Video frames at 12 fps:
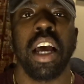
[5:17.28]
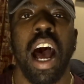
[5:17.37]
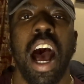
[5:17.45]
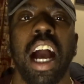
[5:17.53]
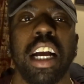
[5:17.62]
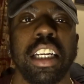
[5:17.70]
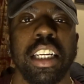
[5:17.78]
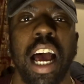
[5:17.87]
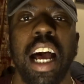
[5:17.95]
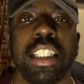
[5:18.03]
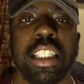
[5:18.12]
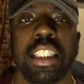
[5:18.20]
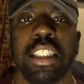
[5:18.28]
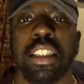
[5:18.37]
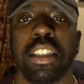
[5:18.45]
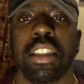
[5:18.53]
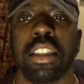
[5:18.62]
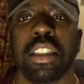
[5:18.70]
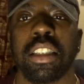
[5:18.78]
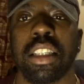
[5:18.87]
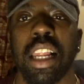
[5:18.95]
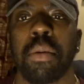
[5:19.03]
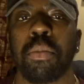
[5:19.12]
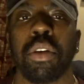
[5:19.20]
Akhenaten
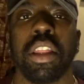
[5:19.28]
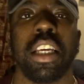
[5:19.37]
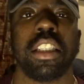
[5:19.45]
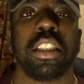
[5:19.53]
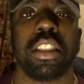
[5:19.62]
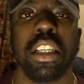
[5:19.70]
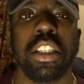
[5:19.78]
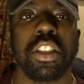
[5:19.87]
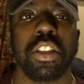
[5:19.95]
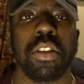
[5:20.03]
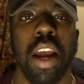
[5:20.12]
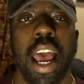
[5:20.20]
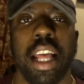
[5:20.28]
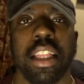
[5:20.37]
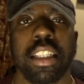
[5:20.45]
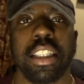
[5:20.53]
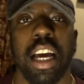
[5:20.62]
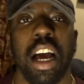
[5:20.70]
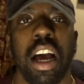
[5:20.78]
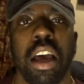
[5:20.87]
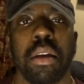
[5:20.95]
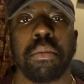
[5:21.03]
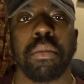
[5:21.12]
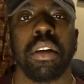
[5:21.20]
slept with his sister at the
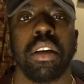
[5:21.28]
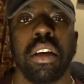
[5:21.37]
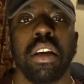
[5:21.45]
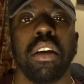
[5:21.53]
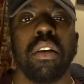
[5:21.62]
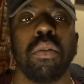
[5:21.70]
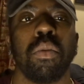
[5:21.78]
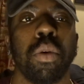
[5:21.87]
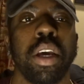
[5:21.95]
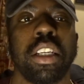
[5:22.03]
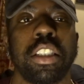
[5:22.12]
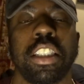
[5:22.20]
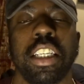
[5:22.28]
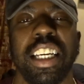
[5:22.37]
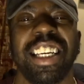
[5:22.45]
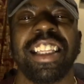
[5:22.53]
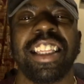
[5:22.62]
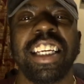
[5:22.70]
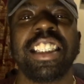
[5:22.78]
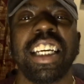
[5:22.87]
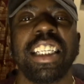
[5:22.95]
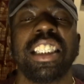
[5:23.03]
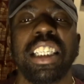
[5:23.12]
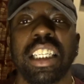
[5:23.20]
time, which this
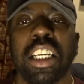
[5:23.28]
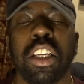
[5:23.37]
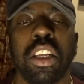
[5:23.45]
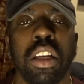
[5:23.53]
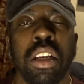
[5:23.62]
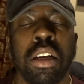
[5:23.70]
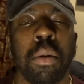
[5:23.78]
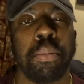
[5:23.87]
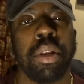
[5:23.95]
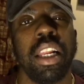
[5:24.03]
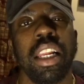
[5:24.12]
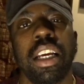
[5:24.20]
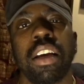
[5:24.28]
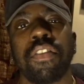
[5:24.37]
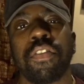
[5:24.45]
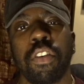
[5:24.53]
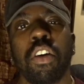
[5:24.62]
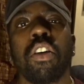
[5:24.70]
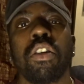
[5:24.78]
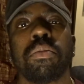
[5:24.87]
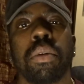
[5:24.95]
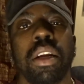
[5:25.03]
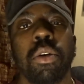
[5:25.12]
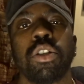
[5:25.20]
isn't completely confirmed,
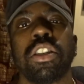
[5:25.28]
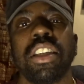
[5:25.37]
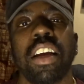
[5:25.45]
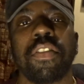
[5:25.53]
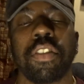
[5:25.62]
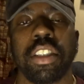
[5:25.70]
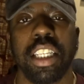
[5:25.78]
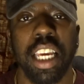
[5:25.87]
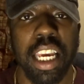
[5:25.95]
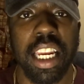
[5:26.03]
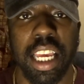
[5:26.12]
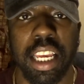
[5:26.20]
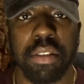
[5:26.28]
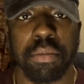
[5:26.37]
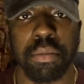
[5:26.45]
but it was Nefertiti.